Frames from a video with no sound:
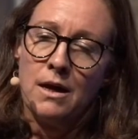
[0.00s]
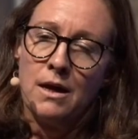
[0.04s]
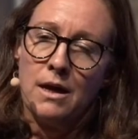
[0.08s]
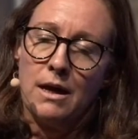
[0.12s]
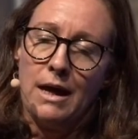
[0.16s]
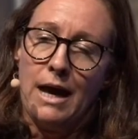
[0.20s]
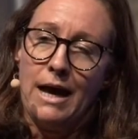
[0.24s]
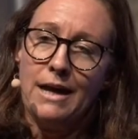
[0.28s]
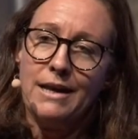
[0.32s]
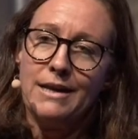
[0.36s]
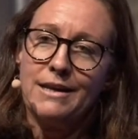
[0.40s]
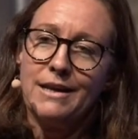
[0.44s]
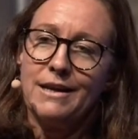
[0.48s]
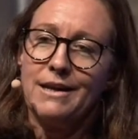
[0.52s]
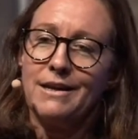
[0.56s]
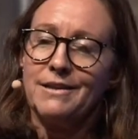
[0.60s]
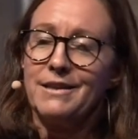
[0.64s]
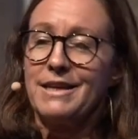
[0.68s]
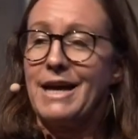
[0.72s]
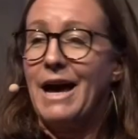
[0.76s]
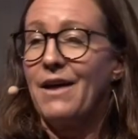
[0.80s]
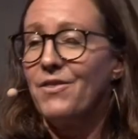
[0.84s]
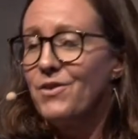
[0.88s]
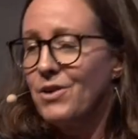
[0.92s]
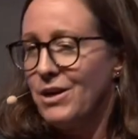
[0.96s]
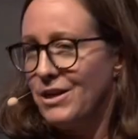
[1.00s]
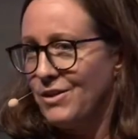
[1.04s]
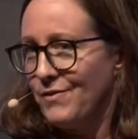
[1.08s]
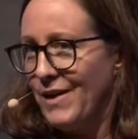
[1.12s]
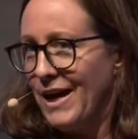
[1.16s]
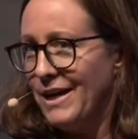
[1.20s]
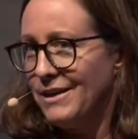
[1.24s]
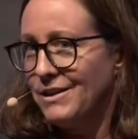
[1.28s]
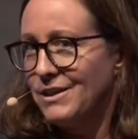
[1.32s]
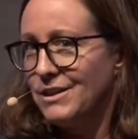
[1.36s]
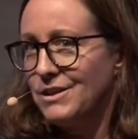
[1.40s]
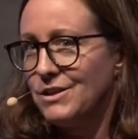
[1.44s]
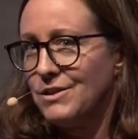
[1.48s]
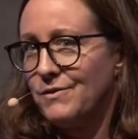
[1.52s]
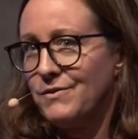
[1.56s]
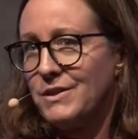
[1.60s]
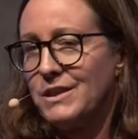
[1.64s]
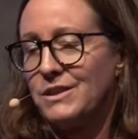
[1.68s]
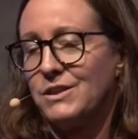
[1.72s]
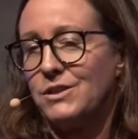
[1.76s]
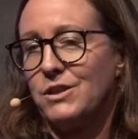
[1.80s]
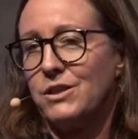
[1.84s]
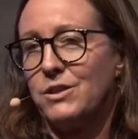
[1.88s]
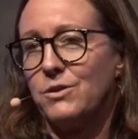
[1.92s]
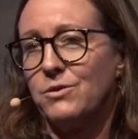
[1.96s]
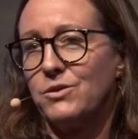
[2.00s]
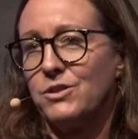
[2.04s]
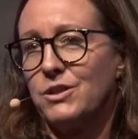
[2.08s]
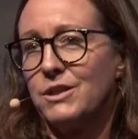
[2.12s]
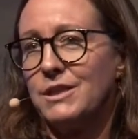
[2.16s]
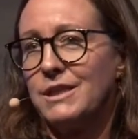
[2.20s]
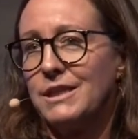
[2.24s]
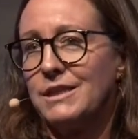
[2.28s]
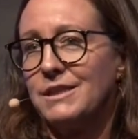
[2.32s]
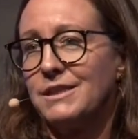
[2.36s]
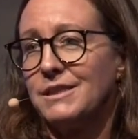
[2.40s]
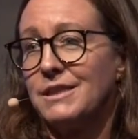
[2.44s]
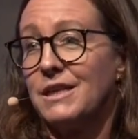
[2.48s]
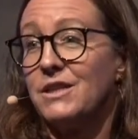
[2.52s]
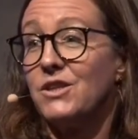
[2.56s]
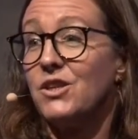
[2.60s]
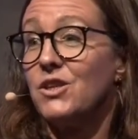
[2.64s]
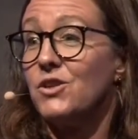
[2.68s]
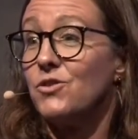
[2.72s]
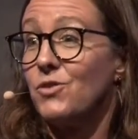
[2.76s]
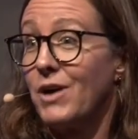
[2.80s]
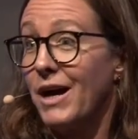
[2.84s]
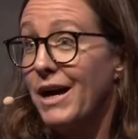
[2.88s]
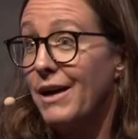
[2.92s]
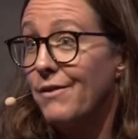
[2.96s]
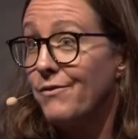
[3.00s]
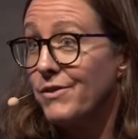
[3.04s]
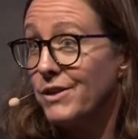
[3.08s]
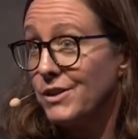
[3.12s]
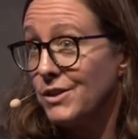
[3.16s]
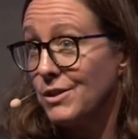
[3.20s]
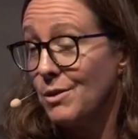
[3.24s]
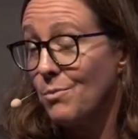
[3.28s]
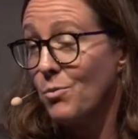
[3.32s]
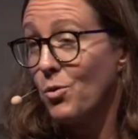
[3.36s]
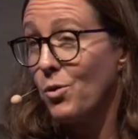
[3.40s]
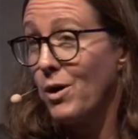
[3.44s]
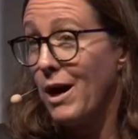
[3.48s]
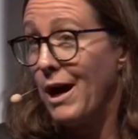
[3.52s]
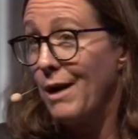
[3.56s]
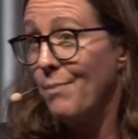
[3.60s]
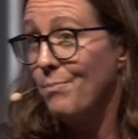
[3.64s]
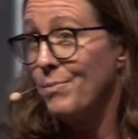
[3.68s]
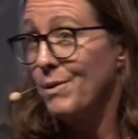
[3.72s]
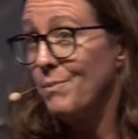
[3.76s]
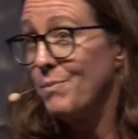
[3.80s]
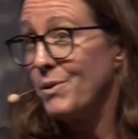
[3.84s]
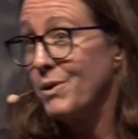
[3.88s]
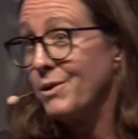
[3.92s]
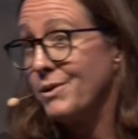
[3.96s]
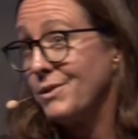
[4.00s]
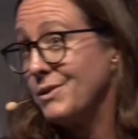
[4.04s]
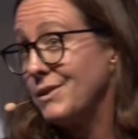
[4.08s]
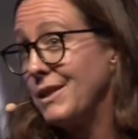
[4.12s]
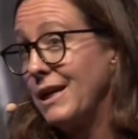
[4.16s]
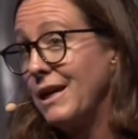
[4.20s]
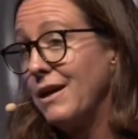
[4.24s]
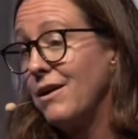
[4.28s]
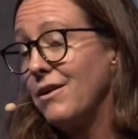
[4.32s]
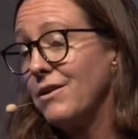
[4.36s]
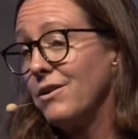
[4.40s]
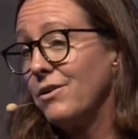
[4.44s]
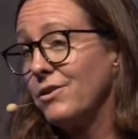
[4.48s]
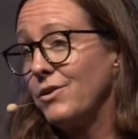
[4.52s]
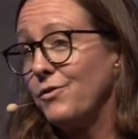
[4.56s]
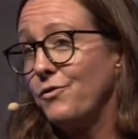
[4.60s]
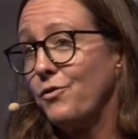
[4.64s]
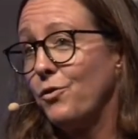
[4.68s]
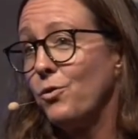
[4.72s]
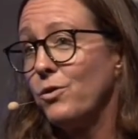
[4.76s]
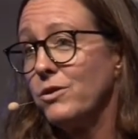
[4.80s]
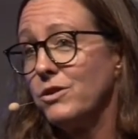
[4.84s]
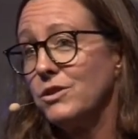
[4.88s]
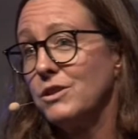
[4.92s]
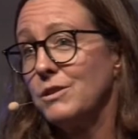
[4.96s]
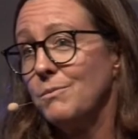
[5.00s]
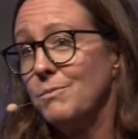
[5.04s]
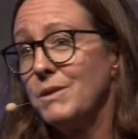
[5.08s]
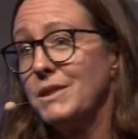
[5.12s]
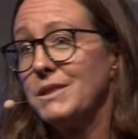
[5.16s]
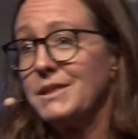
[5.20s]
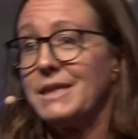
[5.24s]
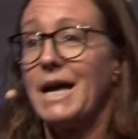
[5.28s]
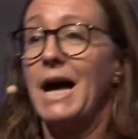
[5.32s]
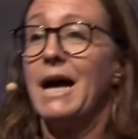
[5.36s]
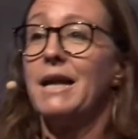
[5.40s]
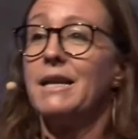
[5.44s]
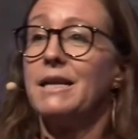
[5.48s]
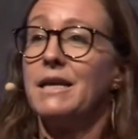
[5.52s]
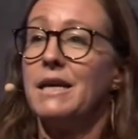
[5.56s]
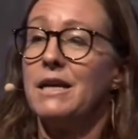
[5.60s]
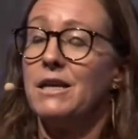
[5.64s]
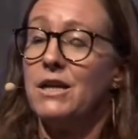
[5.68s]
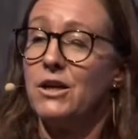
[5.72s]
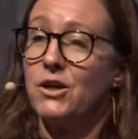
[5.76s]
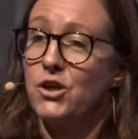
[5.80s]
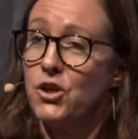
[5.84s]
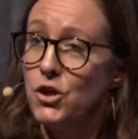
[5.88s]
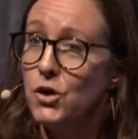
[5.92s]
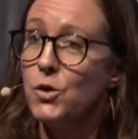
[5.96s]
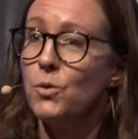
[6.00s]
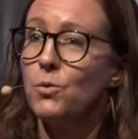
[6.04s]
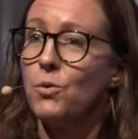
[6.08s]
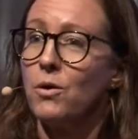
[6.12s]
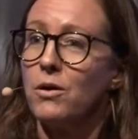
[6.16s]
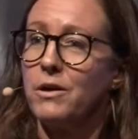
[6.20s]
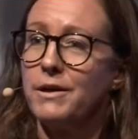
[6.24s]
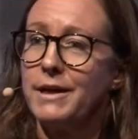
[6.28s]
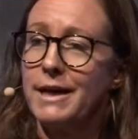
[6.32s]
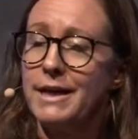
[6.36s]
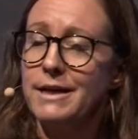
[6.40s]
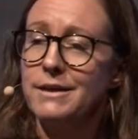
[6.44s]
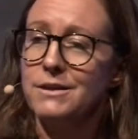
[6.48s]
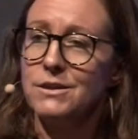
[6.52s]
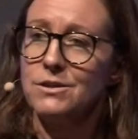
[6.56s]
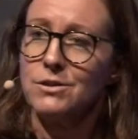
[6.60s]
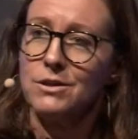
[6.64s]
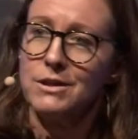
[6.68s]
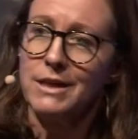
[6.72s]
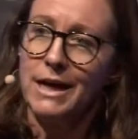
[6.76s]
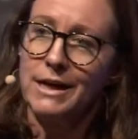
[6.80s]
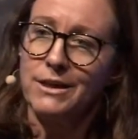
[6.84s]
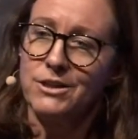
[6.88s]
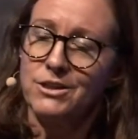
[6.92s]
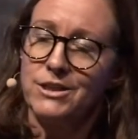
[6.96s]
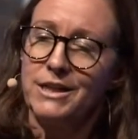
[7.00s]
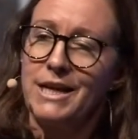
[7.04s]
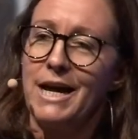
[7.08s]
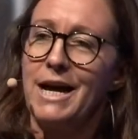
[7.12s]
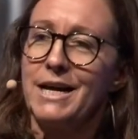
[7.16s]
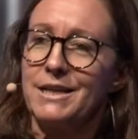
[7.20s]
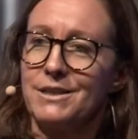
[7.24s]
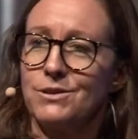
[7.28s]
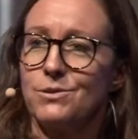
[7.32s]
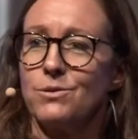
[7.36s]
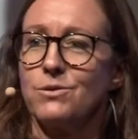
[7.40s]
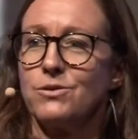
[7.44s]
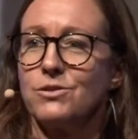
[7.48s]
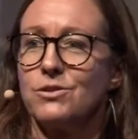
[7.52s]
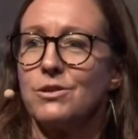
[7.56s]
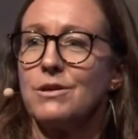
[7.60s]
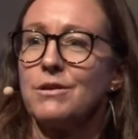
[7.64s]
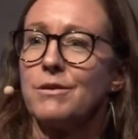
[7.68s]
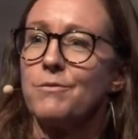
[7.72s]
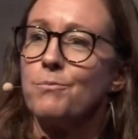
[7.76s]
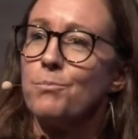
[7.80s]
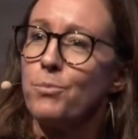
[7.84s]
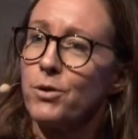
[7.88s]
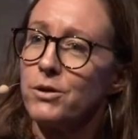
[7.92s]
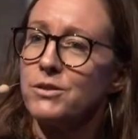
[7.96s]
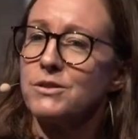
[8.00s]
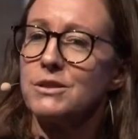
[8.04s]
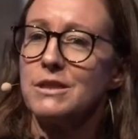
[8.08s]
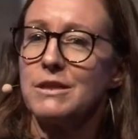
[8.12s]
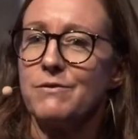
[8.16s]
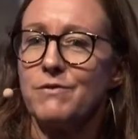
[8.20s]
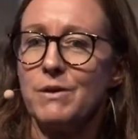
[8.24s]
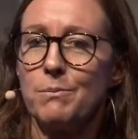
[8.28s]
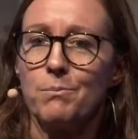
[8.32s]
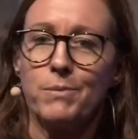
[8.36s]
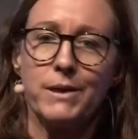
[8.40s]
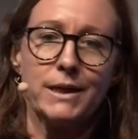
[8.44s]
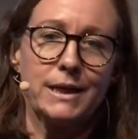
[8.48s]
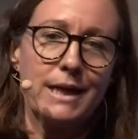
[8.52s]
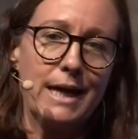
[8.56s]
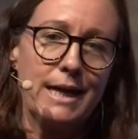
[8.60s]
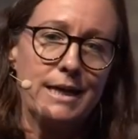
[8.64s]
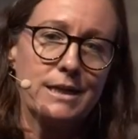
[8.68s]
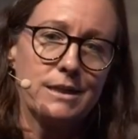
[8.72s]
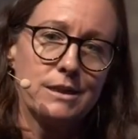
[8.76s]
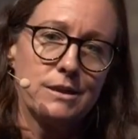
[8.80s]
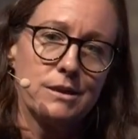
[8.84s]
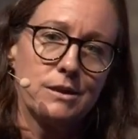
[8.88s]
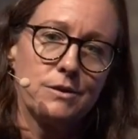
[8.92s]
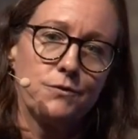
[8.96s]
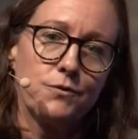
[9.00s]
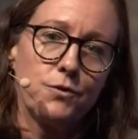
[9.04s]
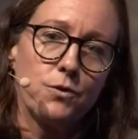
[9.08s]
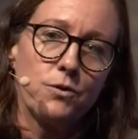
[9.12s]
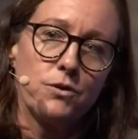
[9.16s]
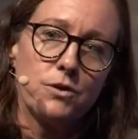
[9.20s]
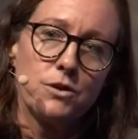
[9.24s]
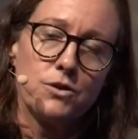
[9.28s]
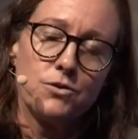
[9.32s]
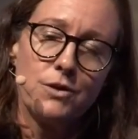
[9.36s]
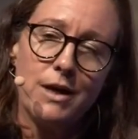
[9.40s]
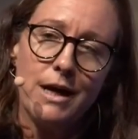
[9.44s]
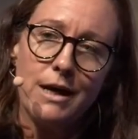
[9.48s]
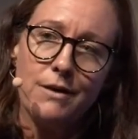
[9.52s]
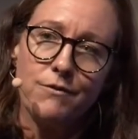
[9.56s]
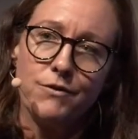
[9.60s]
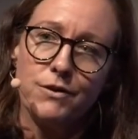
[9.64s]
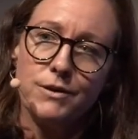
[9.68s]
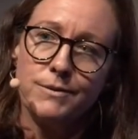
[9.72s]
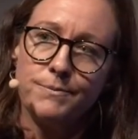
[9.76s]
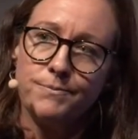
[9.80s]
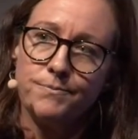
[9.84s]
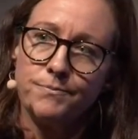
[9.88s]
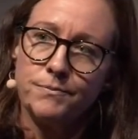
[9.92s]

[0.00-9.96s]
And the other advantage of this solution is that the drivers are more happy because they are not forced to be standing in a queue all day, so it actually has also positive implications for the driver.